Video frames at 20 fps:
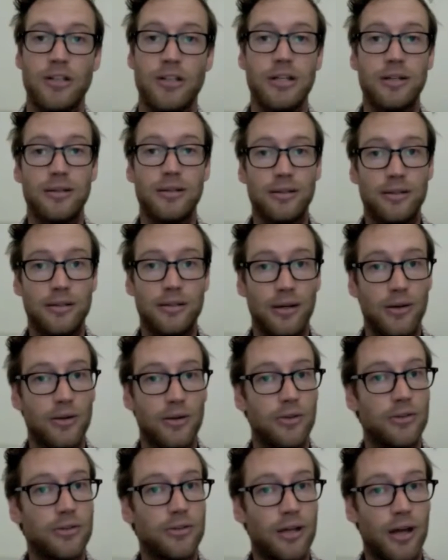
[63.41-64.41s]
Jesus
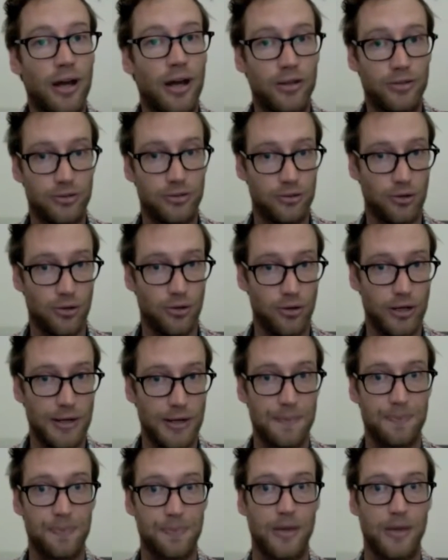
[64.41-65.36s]
tells a story.